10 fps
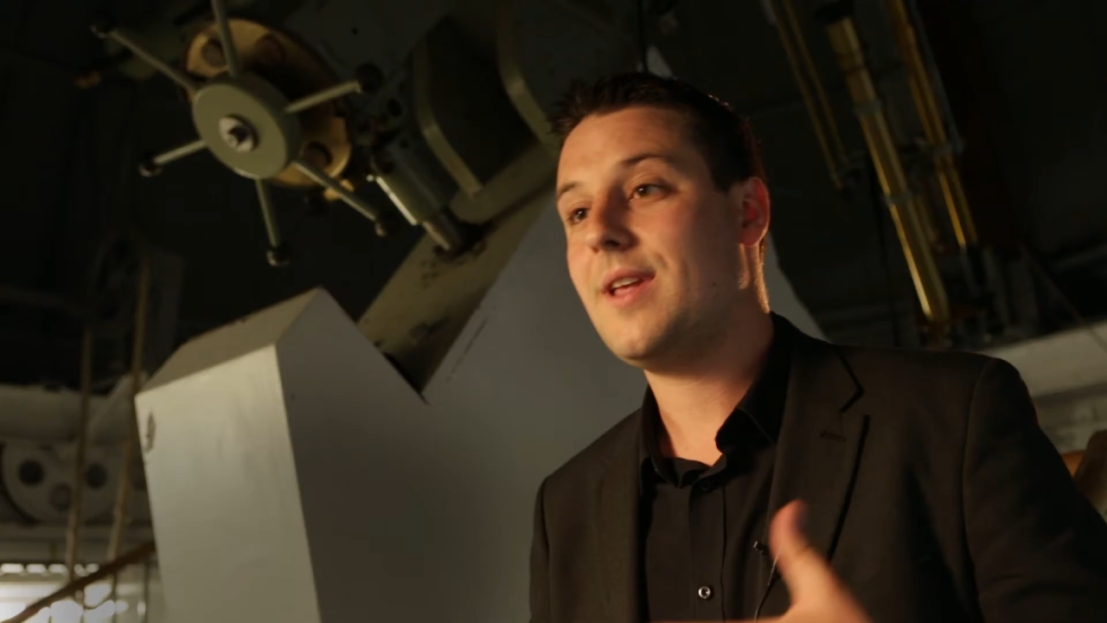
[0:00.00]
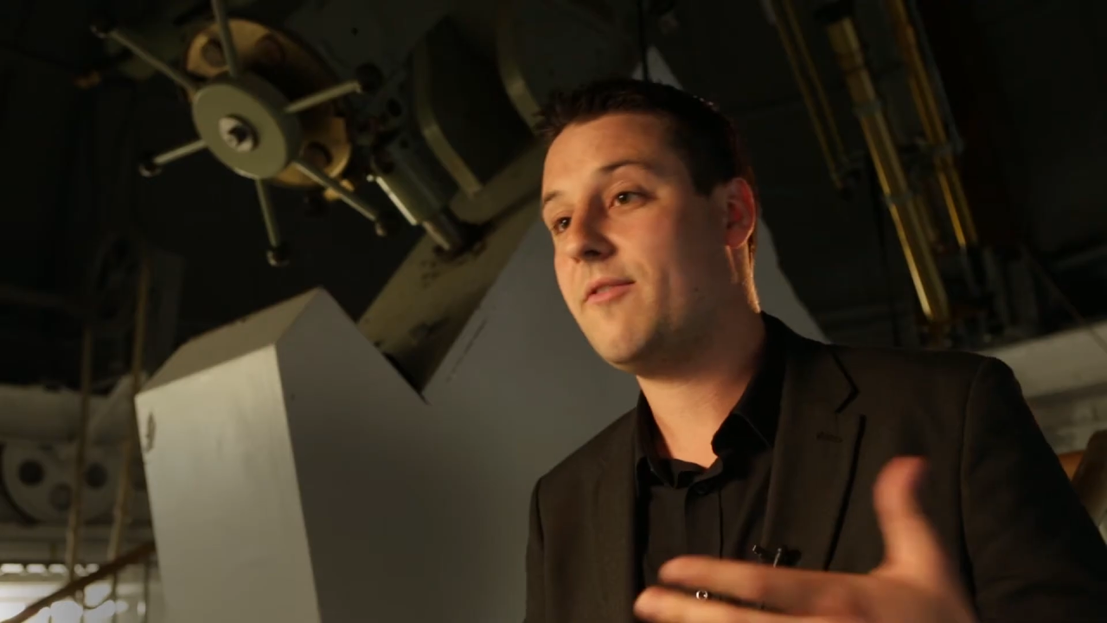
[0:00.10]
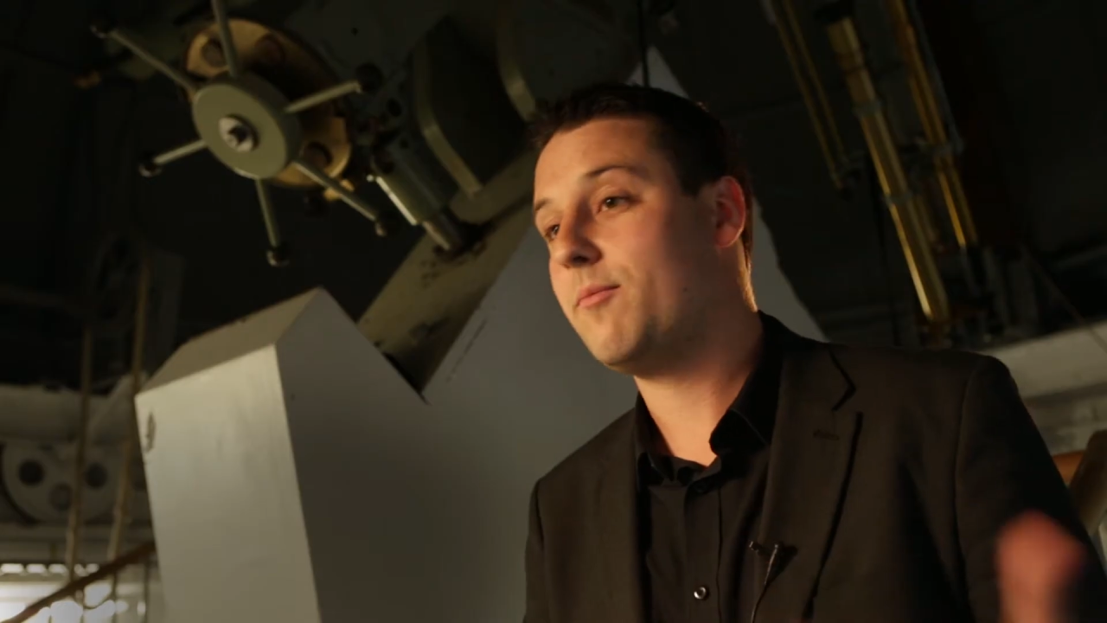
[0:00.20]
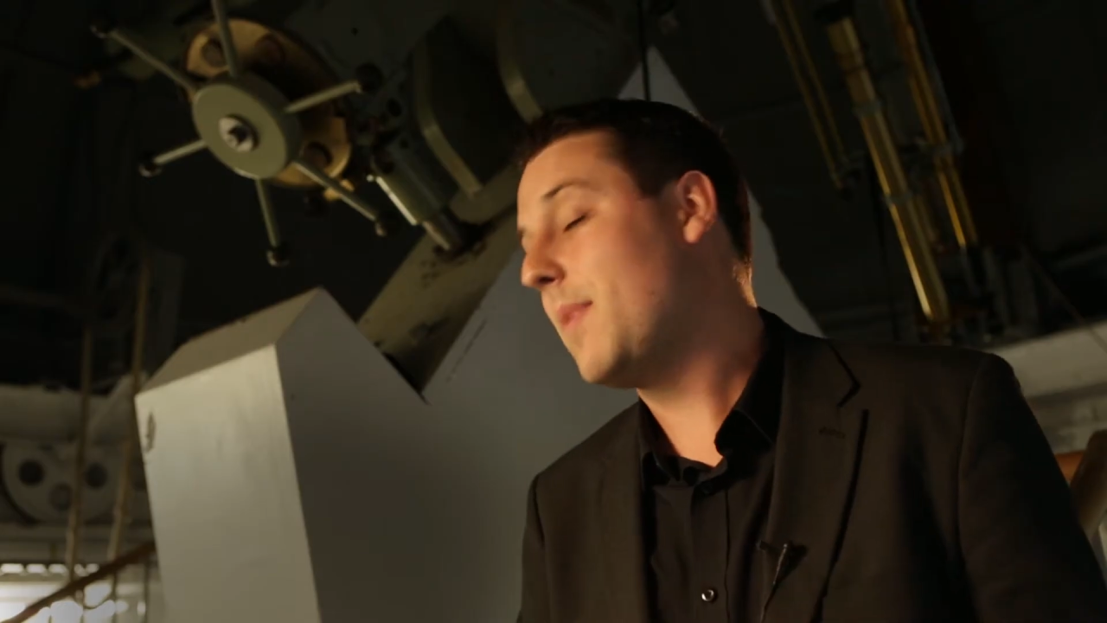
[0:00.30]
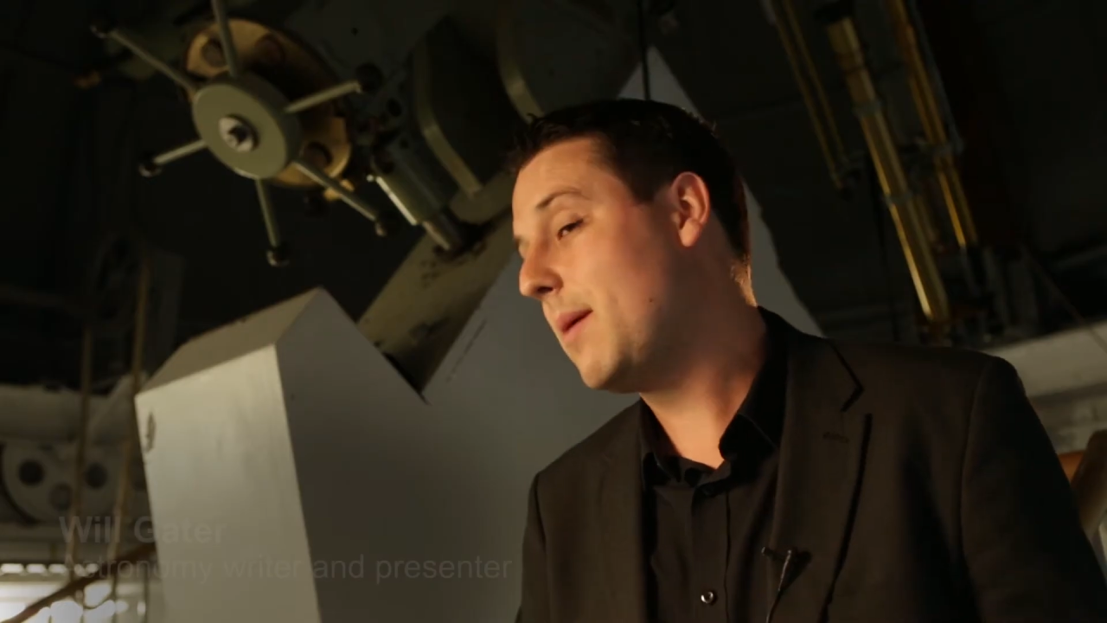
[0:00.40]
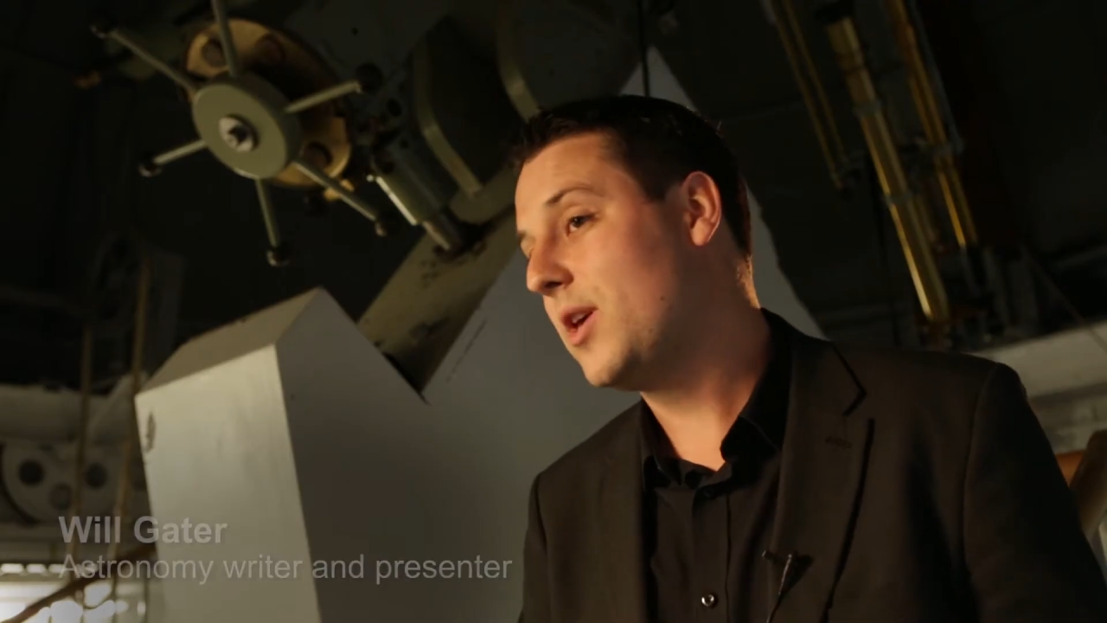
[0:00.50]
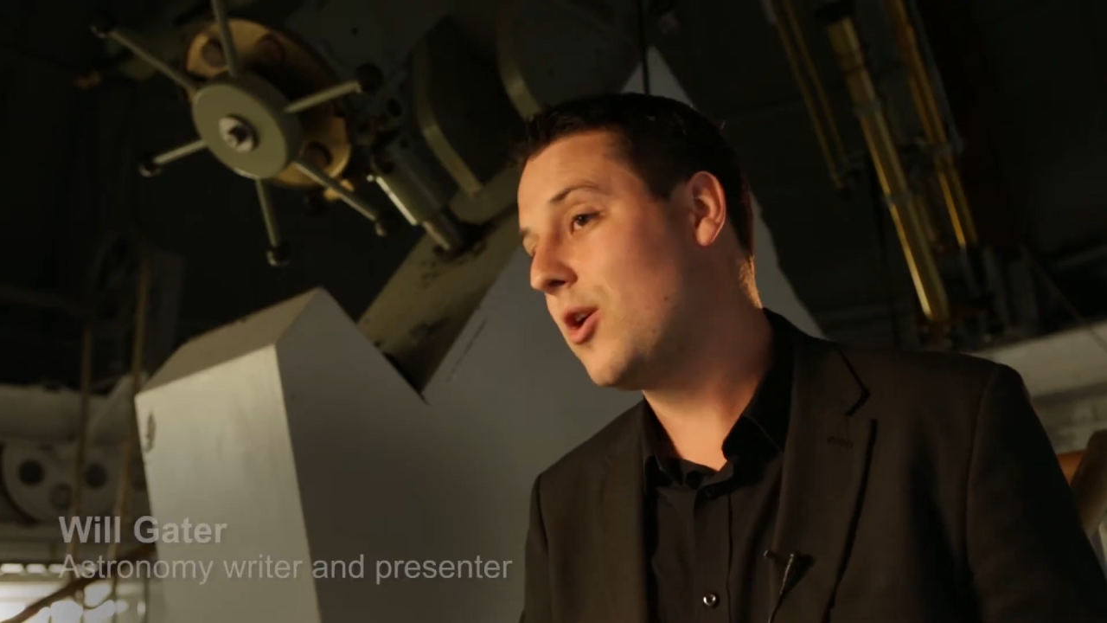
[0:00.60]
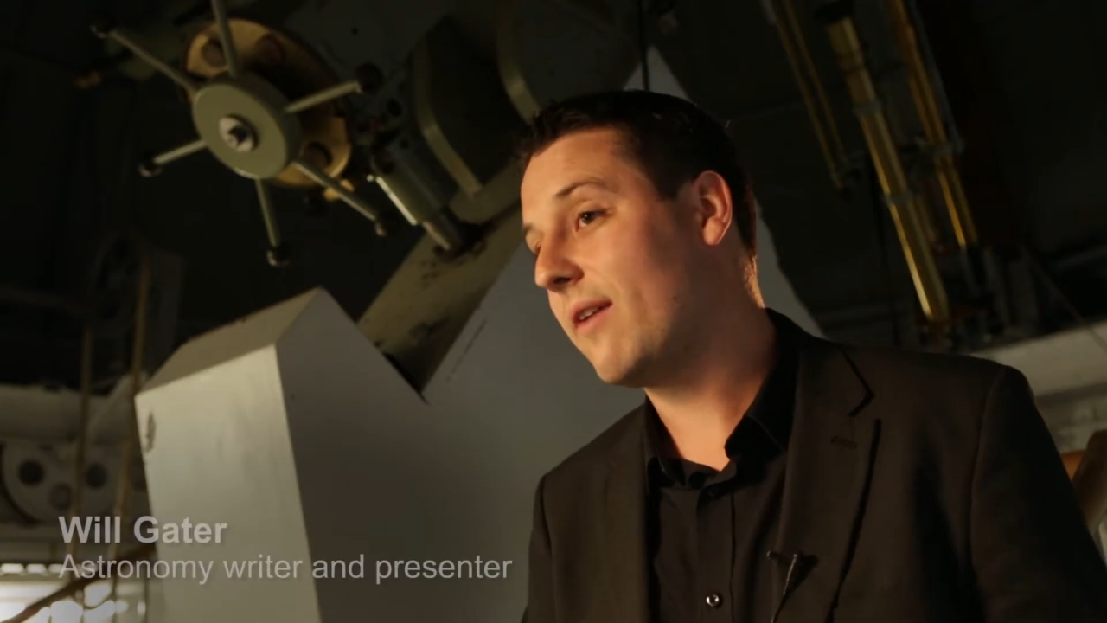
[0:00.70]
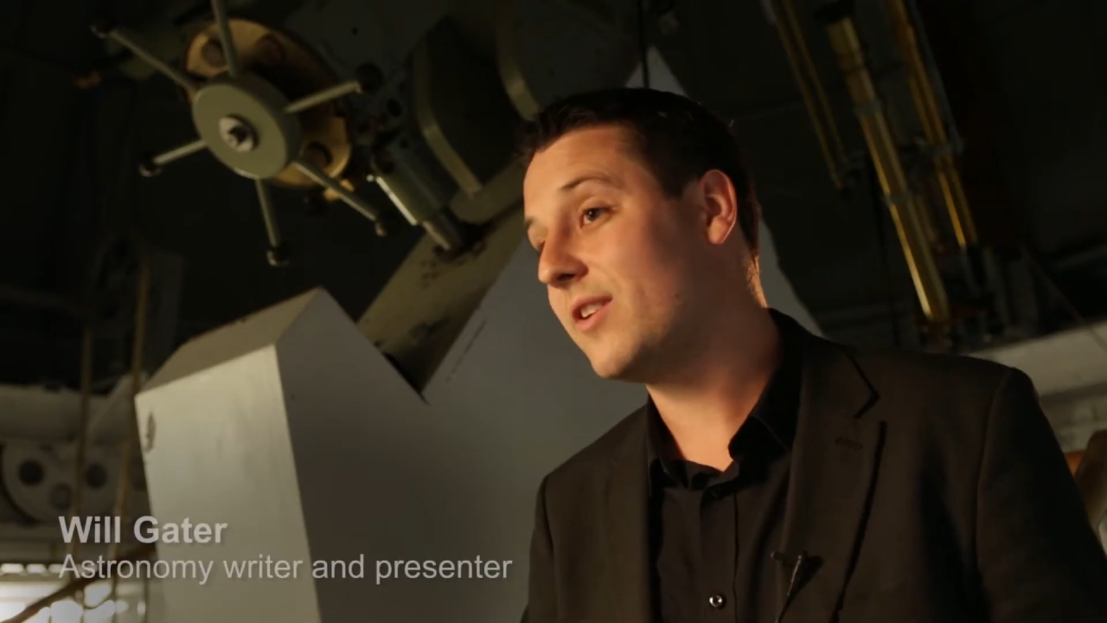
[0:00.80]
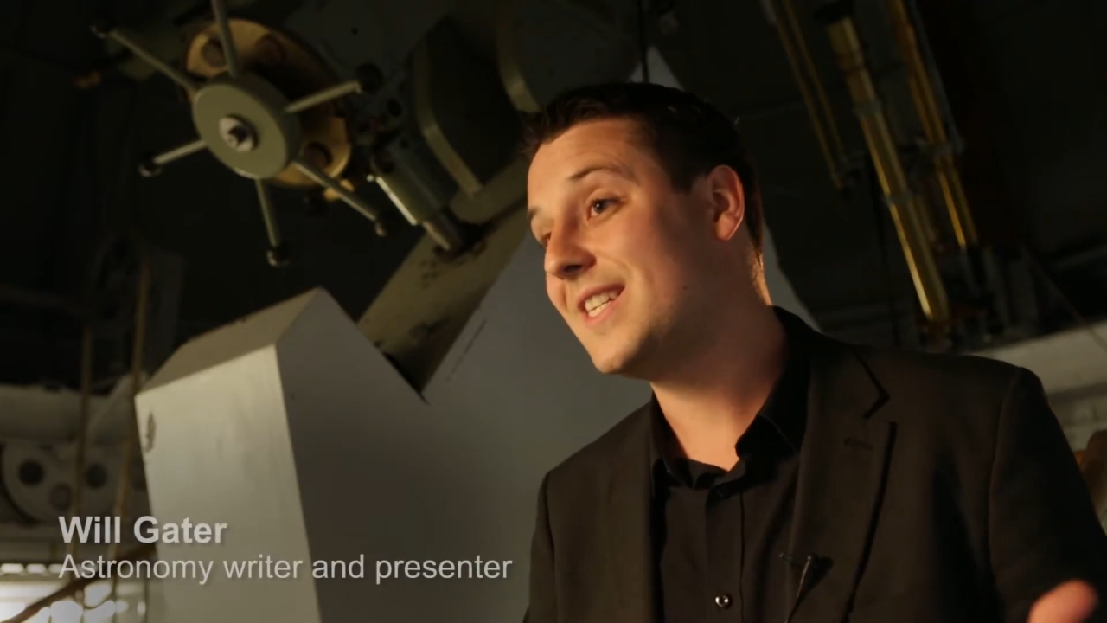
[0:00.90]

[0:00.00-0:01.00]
If maybe you have a